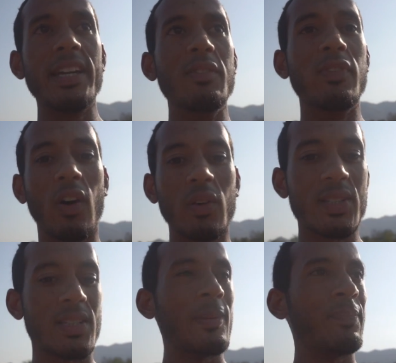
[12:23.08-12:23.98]
in the
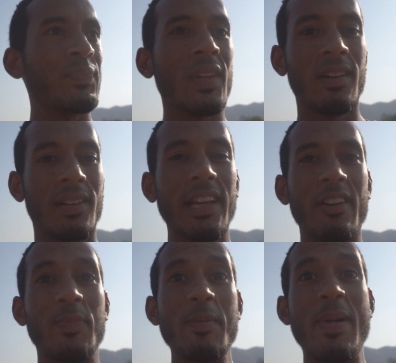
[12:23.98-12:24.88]
vlogs, there
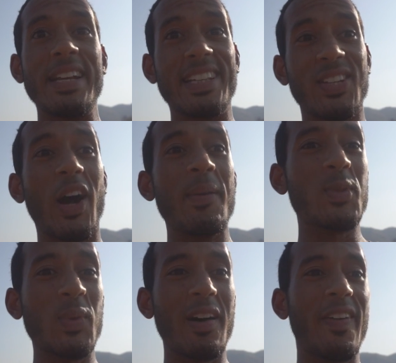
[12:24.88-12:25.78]
have been many
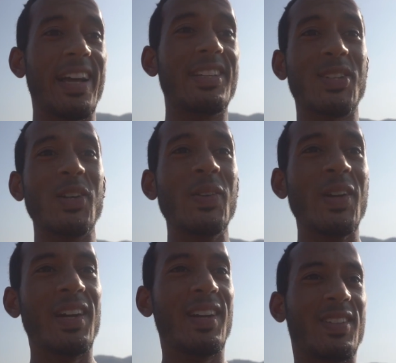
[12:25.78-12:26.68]
times when I've had to
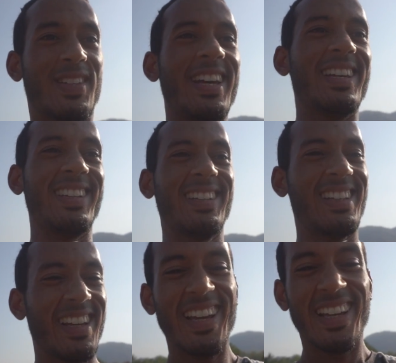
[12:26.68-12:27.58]

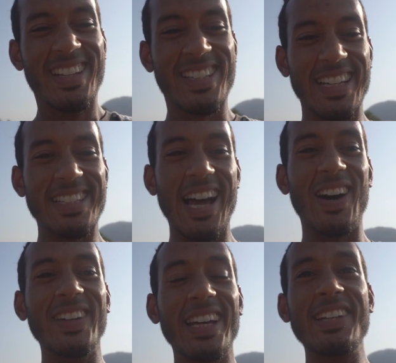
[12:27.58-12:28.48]
sit
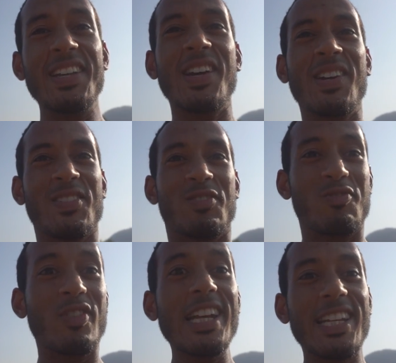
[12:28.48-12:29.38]
down and
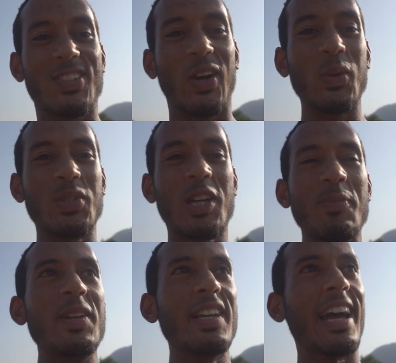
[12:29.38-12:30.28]
really struggle to
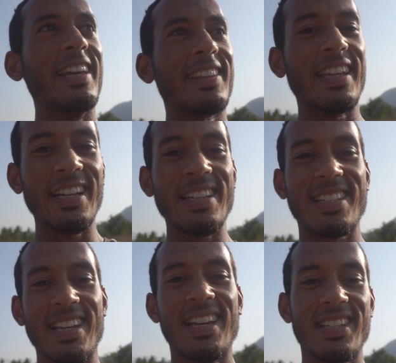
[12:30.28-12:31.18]
communicate
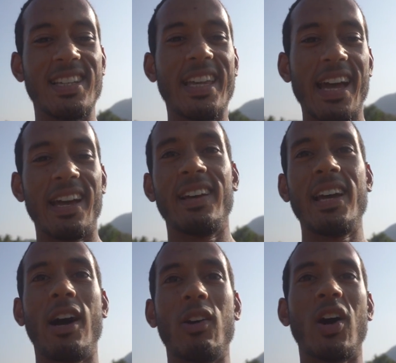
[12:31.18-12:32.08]
things, to get
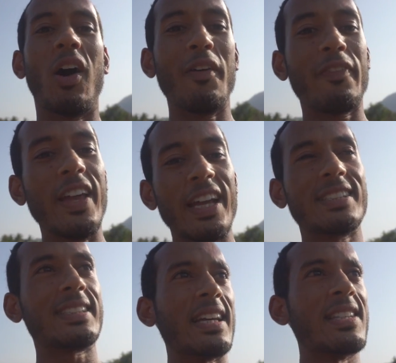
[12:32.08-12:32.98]
our car
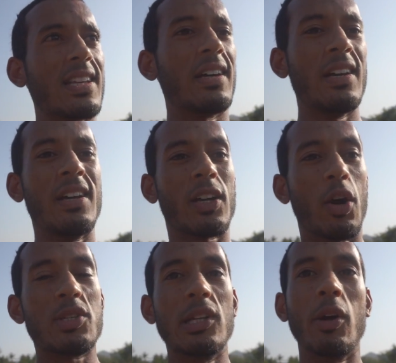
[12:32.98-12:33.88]
fixed and to
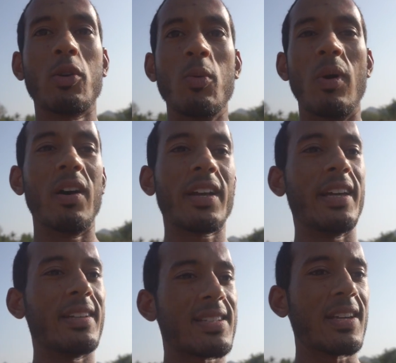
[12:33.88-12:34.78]
go to local
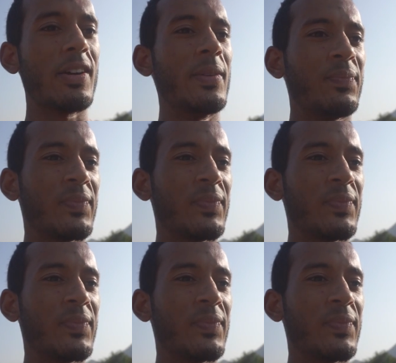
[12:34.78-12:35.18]
markets. So